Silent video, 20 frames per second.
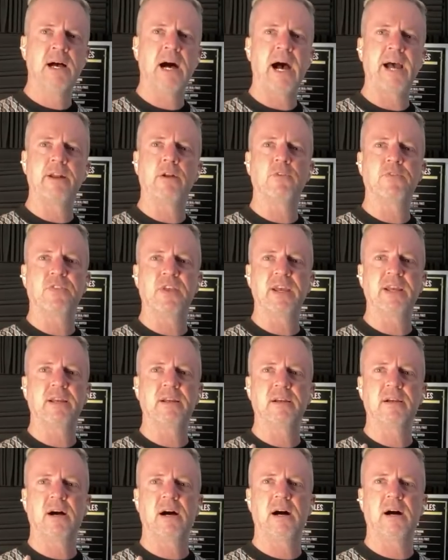I don't think
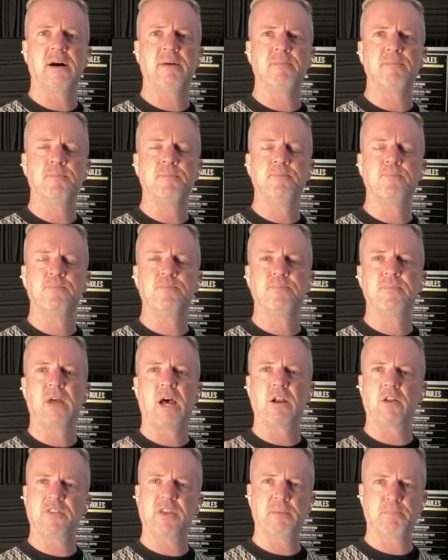um, I
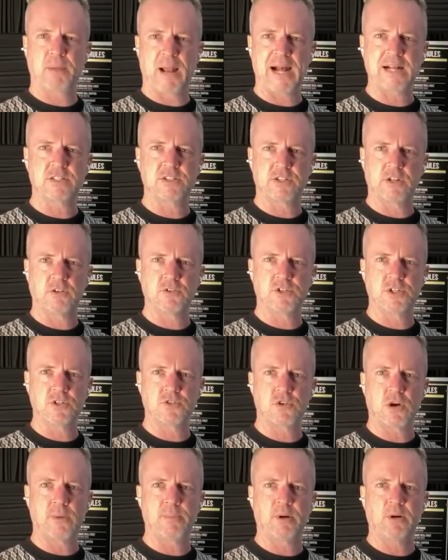don't think Blackstone's in
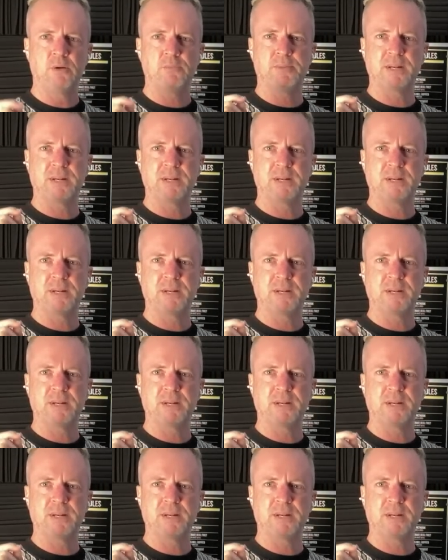trouble,